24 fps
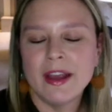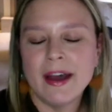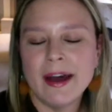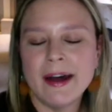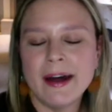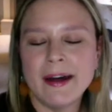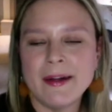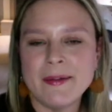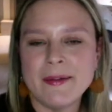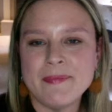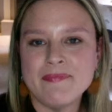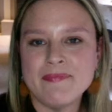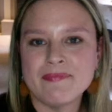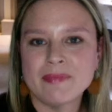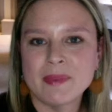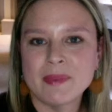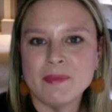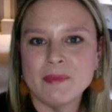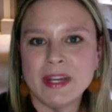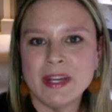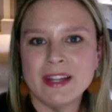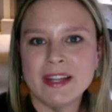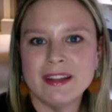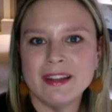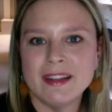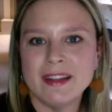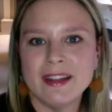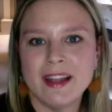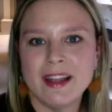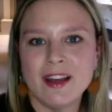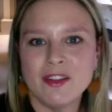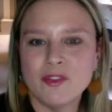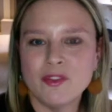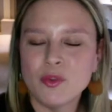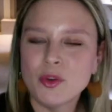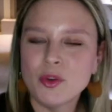But
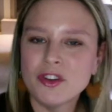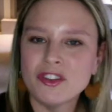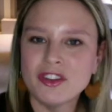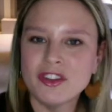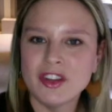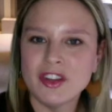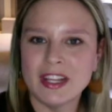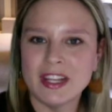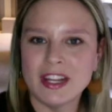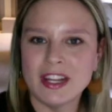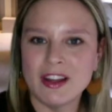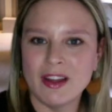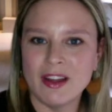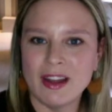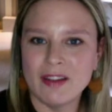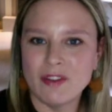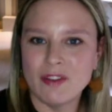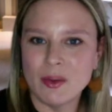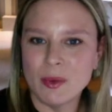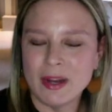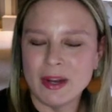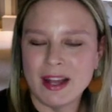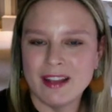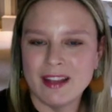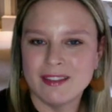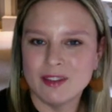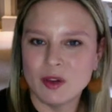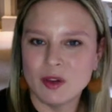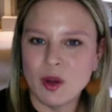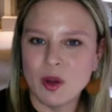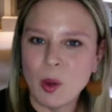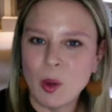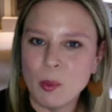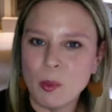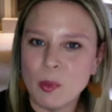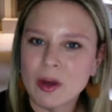unfortunately, not everyone has their
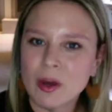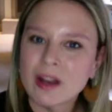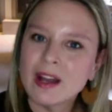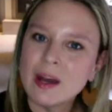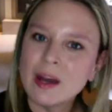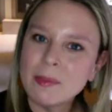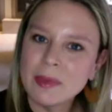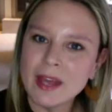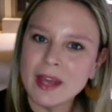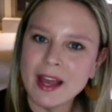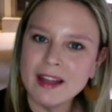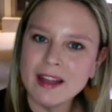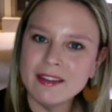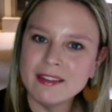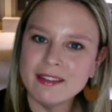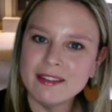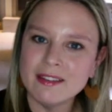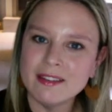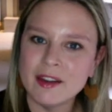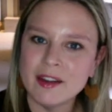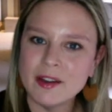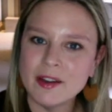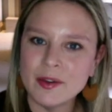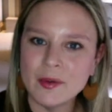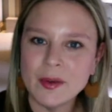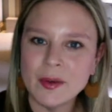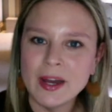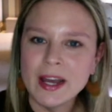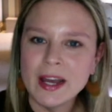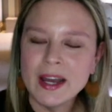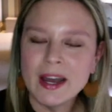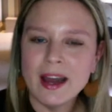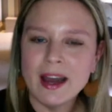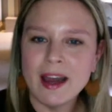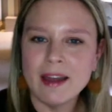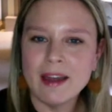homework up yet, so
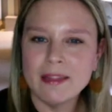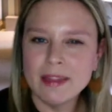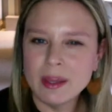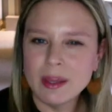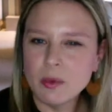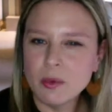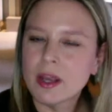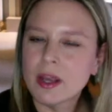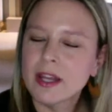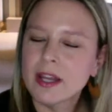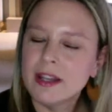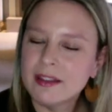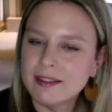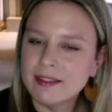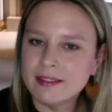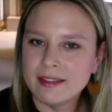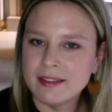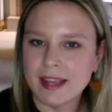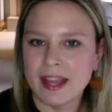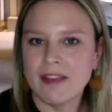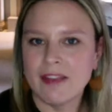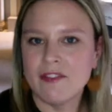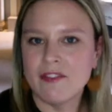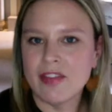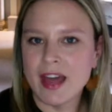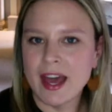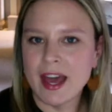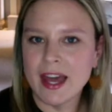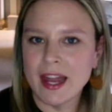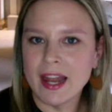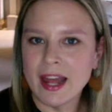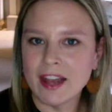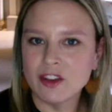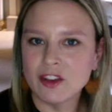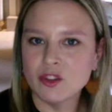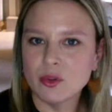I think we're going to save that
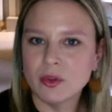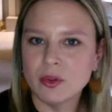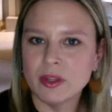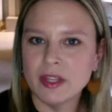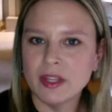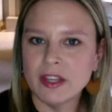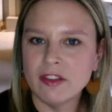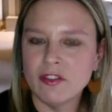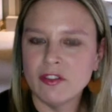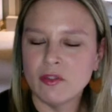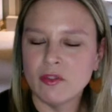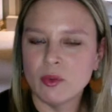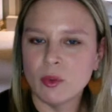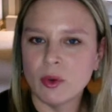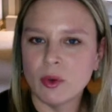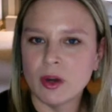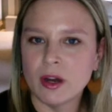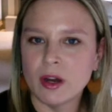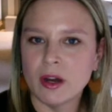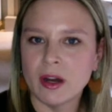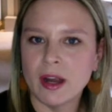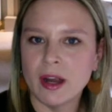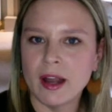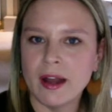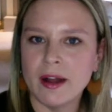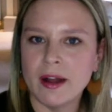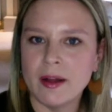actually for